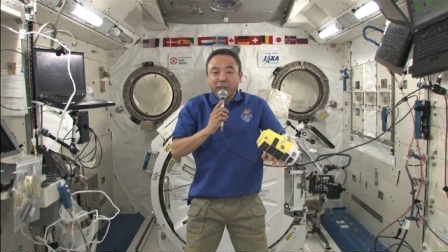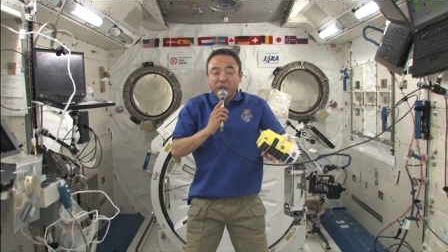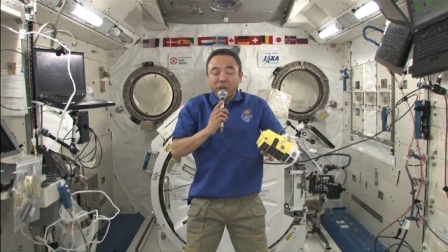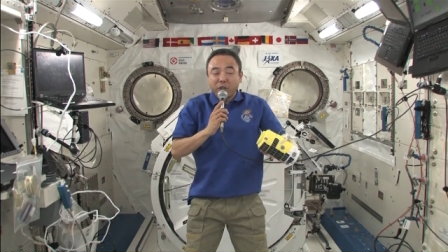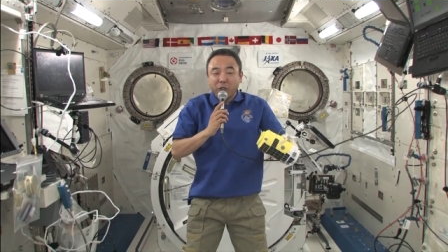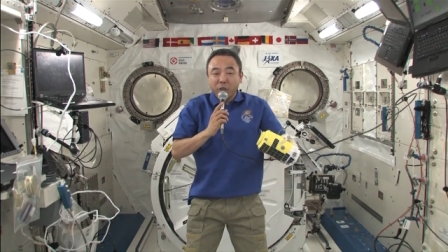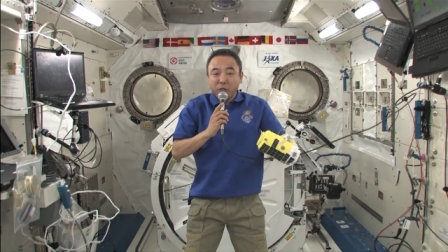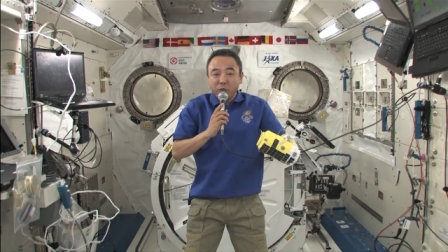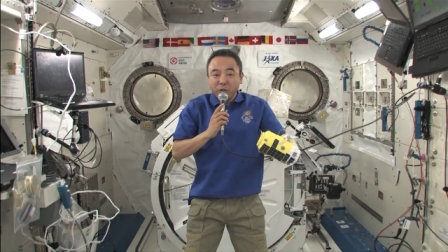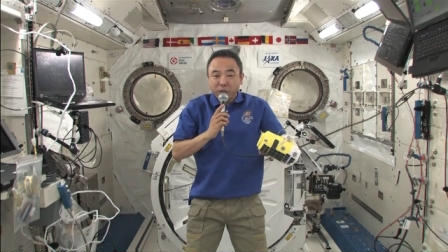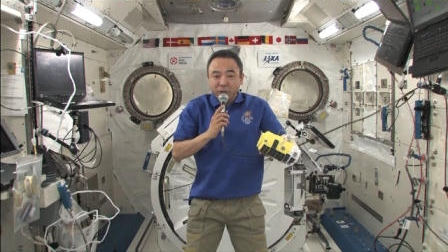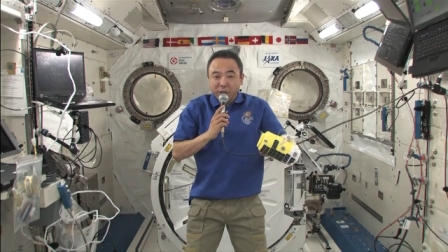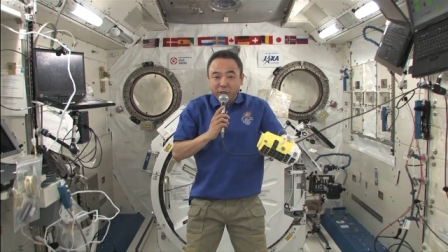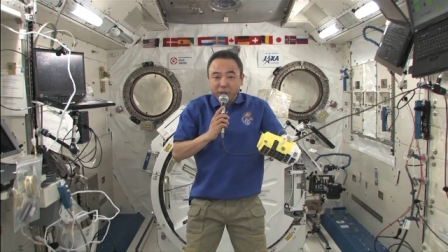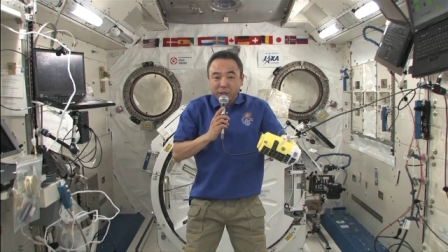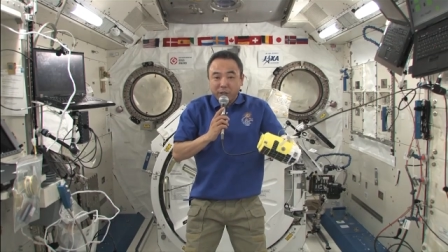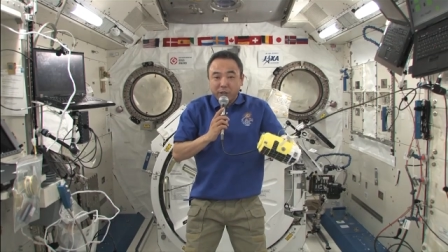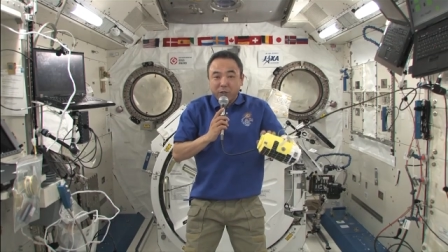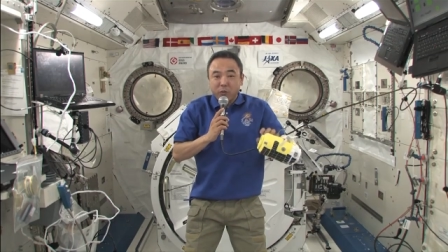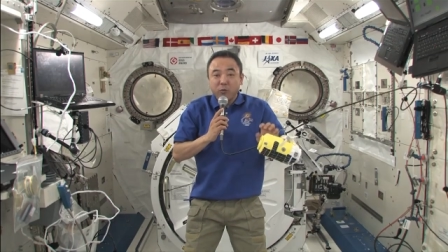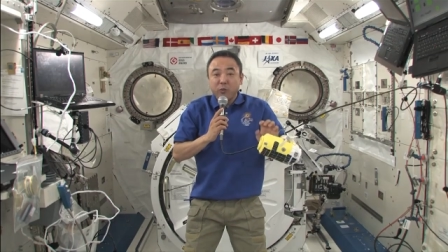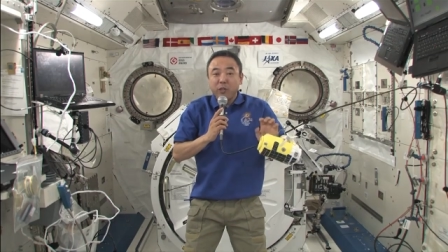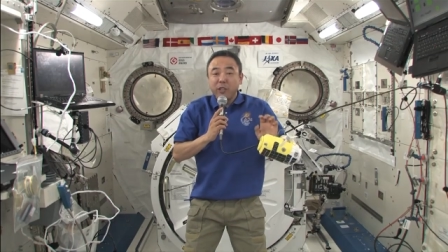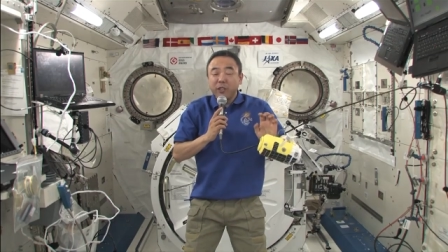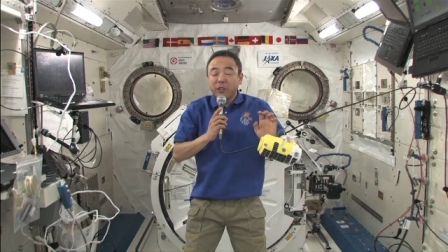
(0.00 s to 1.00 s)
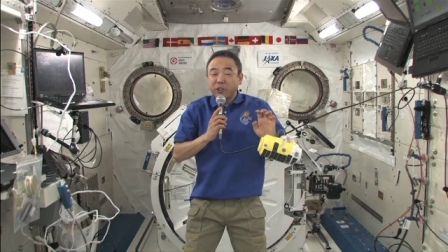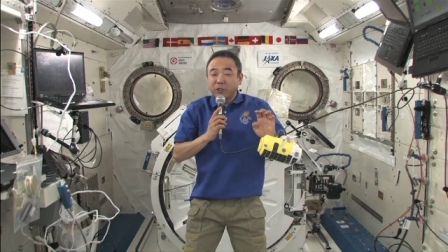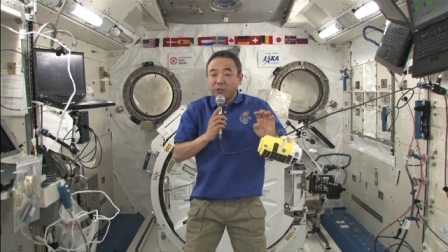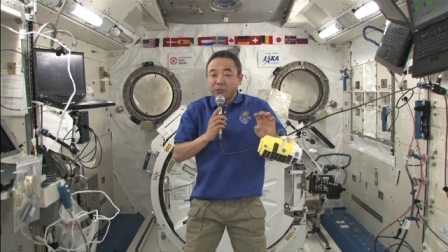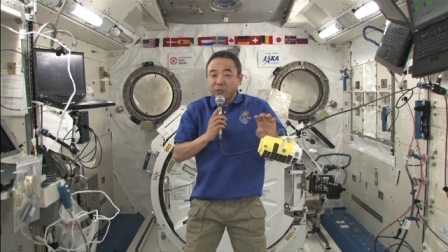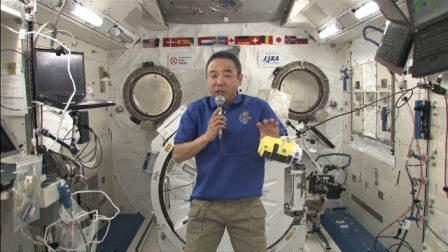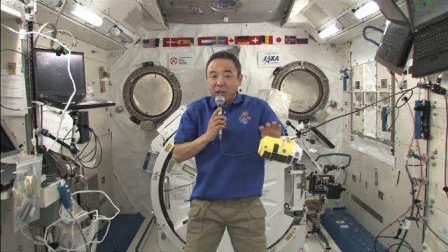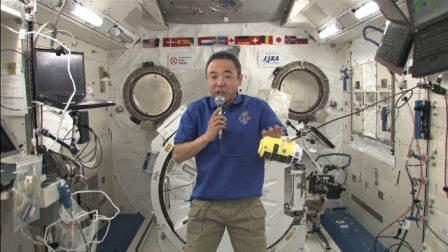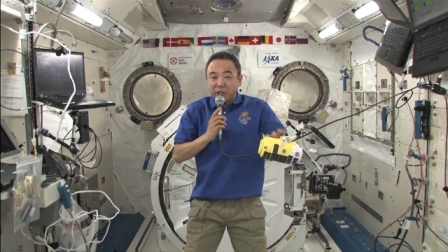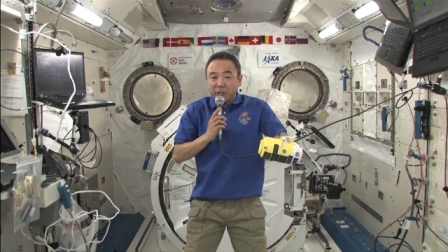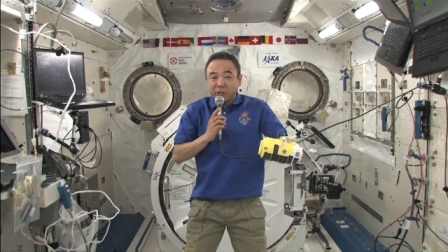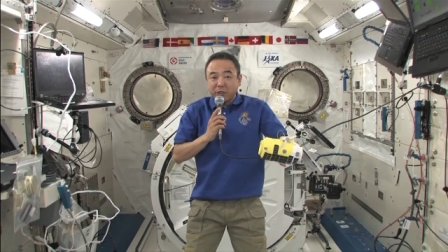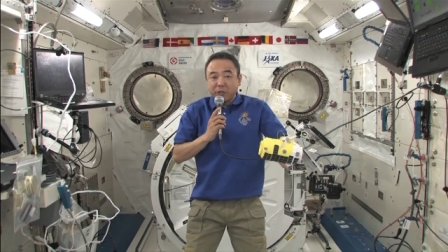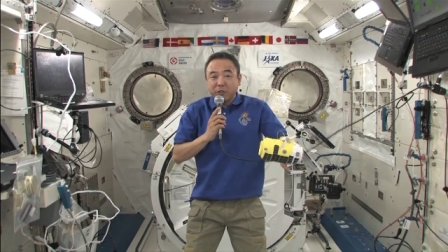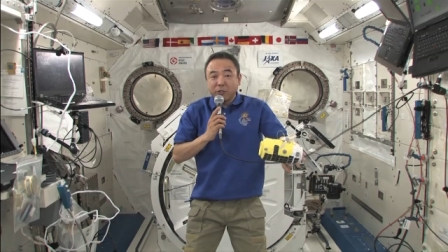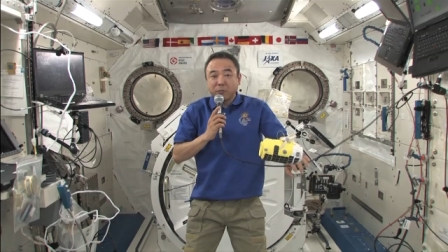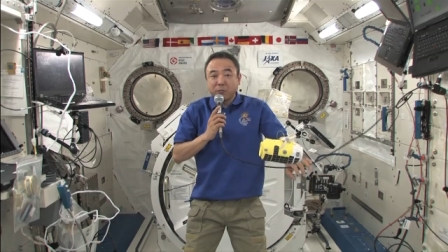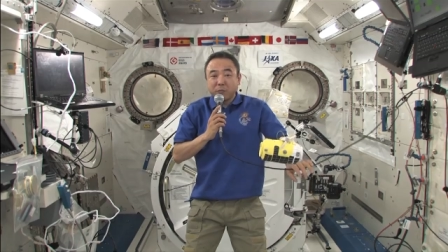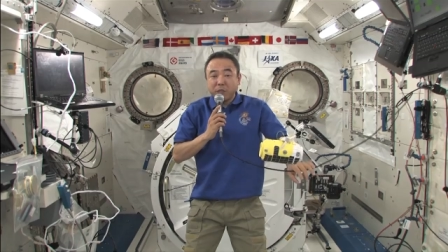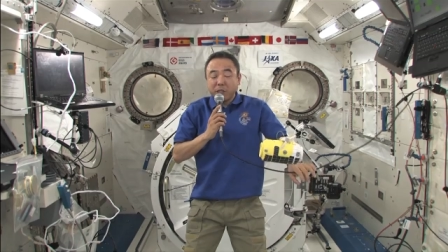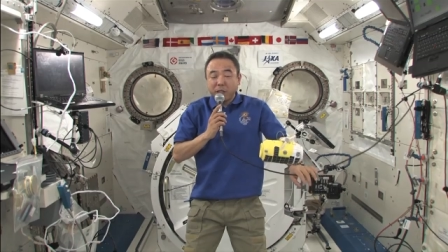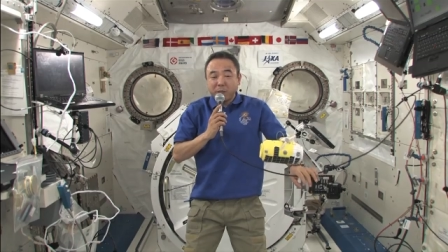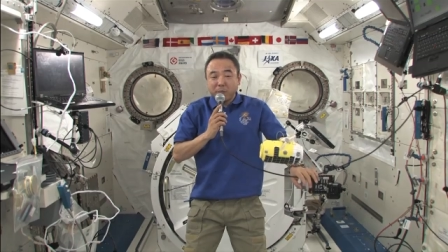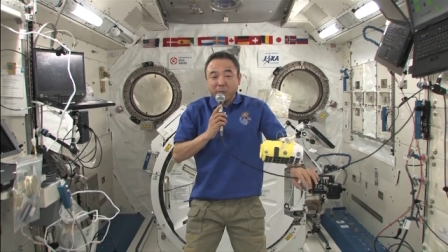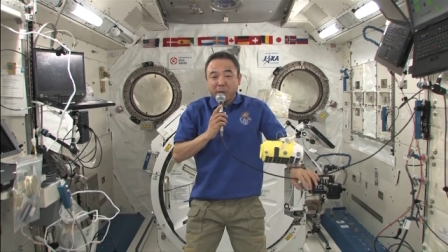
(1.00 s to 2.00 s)
chooses which rocks to
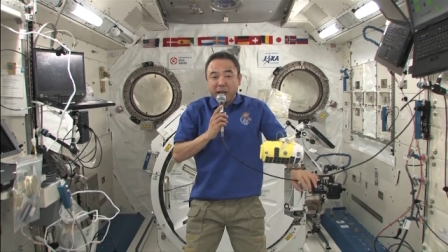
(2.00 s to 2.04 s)
bring